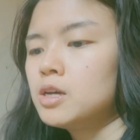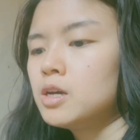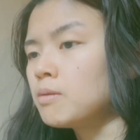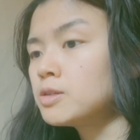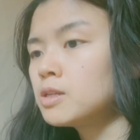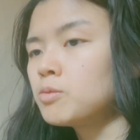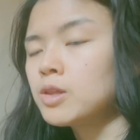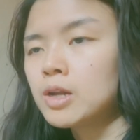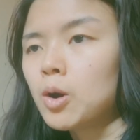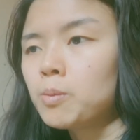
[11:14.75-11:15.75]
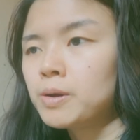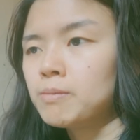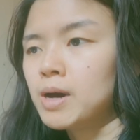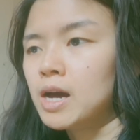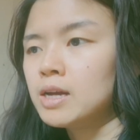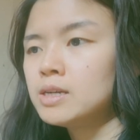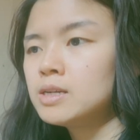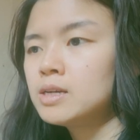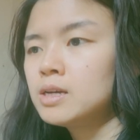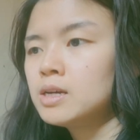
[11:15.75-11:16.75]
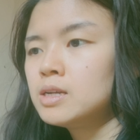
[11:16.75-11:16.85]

come to them with an open mind